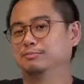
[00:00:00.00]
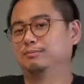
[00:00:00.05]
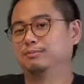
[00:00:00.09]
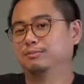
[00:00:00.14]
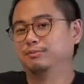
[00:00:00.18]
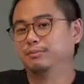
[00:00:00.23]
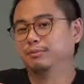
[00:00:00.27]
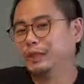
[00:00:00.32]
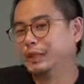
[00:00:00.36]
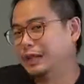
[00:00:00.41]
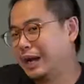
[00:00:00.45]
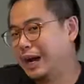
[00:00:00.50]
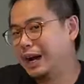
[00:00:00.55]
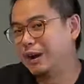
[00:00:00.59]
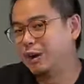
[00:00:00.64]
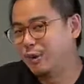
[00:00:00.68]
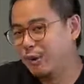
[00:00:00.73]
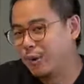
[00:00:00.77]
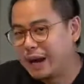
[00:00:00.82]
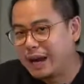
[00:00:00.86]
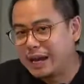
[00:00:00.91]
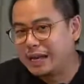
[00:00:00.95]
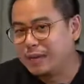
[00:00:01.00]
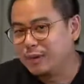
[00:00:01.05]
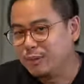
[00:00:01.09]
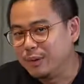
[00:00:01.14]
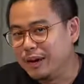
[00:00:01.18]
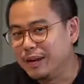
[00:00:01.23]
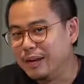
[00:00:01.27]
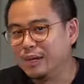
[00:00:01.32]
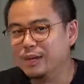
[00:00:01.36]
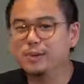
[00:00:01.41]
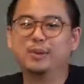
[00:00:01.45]
we can't go
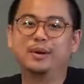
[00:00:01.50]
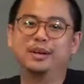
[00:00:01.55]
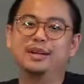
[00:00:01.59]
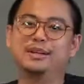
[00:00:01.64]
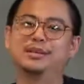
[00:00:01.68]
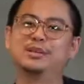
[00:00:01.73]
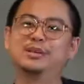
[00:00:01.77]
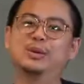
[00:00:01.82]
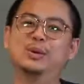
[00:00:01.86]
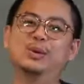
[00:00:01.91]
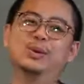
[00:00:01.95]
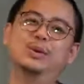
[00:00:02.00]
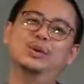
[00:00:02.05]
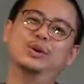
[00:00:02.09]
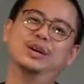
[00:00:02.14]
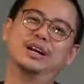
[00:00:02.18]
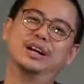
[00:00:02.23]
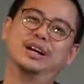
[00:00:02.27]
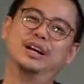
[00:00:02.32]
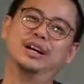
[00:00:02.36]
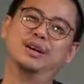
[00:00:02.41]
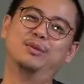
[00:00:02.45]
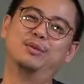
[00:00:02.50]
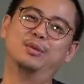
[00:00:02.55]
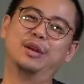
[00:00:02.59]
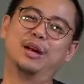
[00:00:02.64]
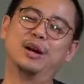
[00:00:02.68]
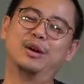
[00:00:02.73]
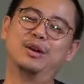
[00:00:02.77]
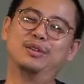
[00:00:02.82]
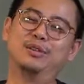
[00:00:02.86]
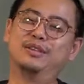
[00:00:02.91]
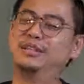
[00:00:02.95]
anywhere anyway. So we
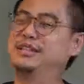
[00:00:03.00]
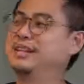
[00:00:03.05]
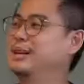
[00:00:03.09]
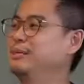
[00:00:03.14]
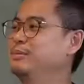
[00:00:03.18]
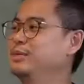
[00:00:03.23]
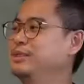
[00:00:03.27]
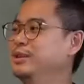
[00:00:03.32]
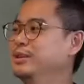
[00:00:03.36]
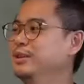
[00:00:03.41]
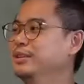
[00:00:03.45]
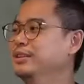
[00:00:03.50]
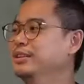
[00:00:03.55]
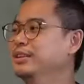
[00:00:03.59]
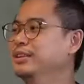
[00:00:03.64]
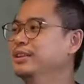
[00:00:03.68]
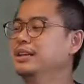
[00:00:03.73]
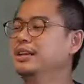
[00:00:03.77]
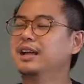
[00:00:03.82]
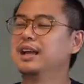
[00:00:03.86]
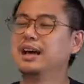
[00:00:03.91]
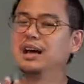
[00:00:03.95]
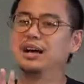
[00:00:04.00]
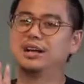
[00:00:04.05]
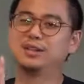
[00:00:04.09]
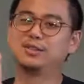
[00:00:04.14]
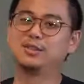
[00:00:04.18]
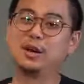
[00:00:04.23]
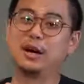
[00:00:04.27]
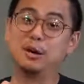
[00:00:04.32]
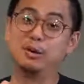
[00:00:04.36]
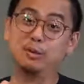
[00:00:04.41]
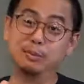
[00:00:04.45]
are on CMCO.
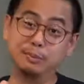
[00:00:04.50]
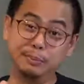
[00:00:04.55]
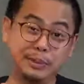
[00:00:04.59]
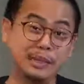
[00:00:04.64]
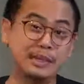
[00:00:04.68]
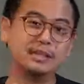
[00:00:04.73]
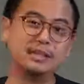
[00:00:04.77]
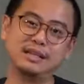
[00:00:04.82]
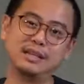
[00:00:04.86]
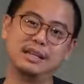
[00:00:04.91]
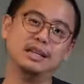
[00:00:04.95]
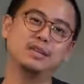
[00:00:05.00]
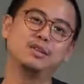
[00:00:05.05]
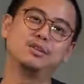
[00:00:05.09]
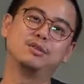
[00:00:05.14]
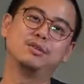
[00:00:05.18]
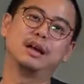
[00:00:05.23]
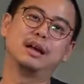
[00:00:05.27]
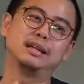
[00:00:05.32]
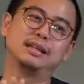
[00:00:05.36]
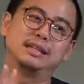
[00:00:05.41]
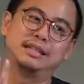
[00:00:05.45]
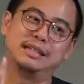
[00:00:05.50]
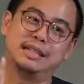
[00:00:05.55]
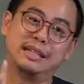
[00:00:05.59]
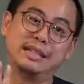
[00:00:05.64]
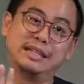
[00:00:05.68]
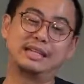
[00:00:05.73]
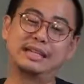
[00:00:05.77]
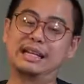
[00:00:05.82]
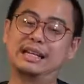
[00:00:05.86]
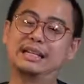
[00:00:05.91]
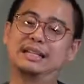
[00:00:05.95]
So I will be seeing you guys
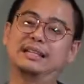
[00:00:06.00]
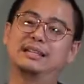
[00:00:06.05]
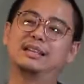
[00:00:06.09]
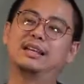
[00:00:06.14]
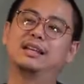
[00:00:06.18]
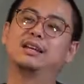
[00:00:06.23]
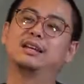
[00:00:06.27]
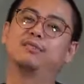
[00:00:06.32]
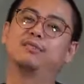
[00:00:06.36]
this Saturday